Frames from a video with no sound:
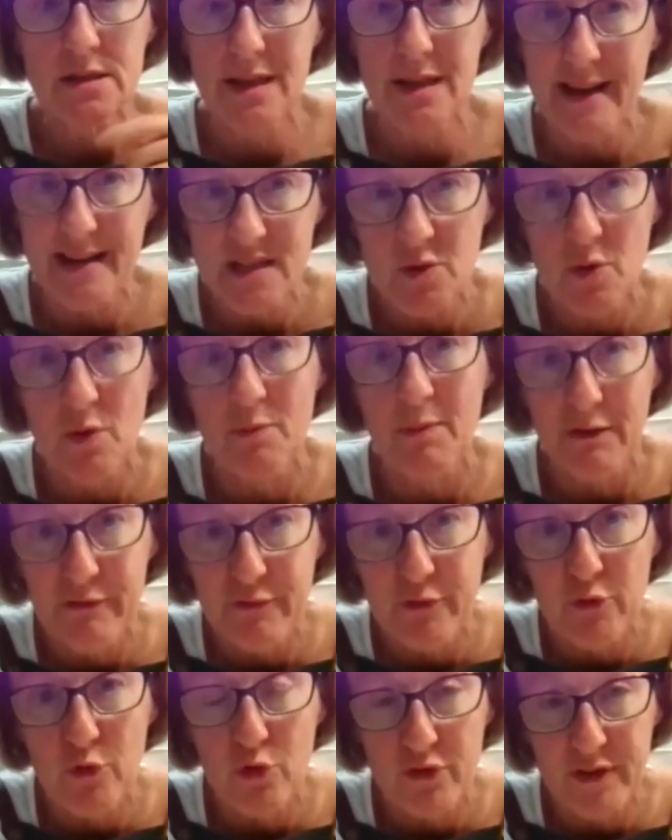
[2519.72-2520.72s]
So that's where my
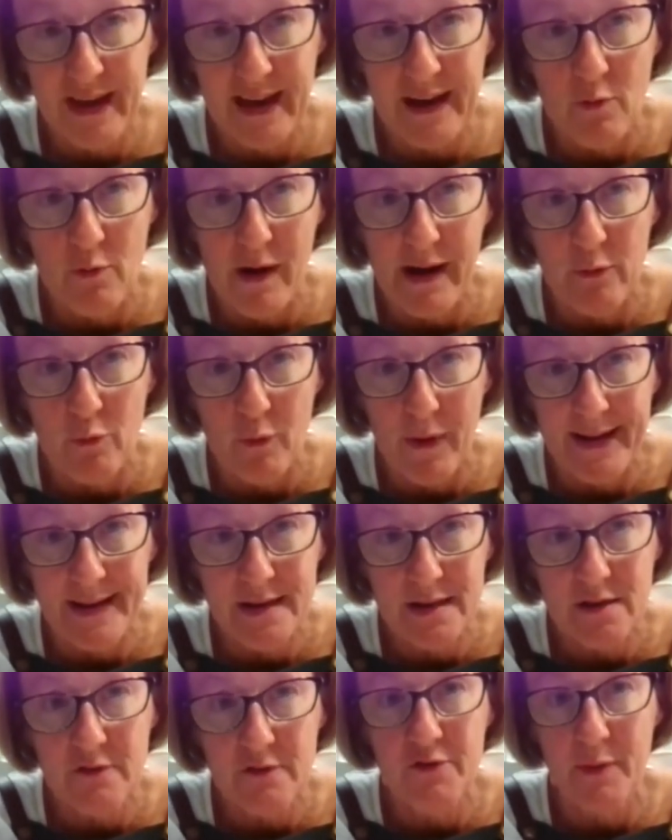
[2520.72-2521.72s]
fourth egg white
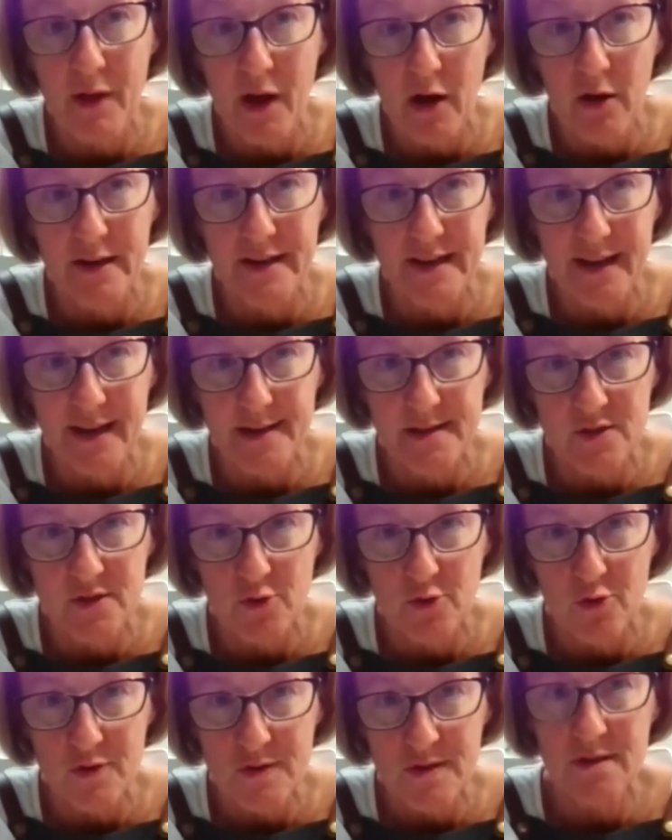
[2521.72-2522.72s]
went, from the hollandaise
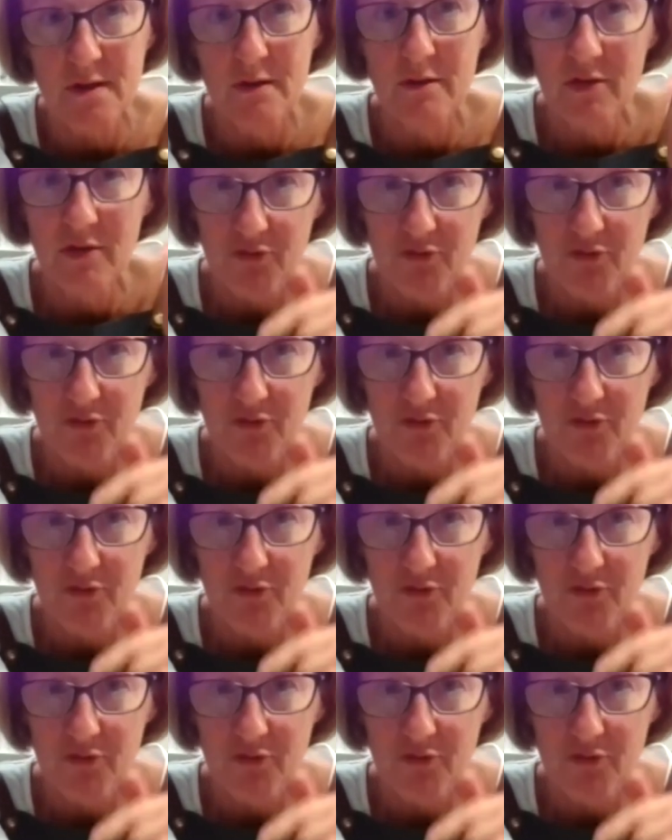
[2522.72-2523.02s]
sauce. So